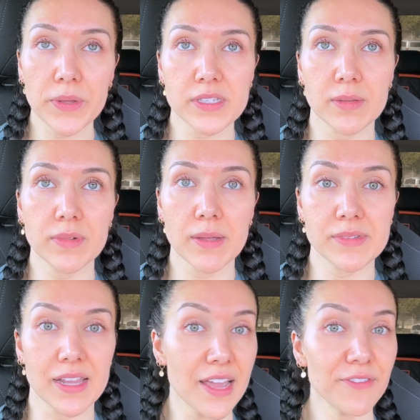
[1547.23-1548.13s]
but
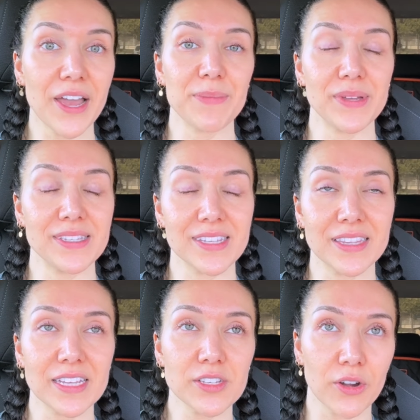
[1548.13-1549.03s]
sometimes life happens and
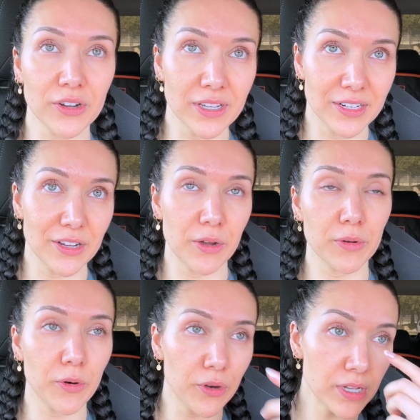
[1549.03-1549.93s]
things aren't going to go
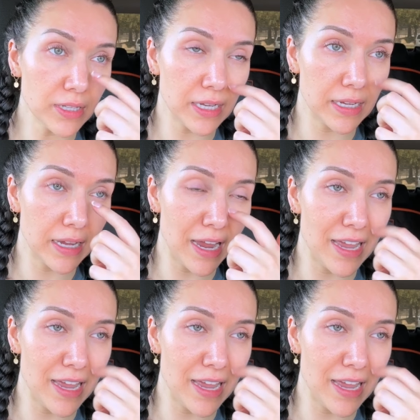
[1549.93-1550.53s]
accordingly.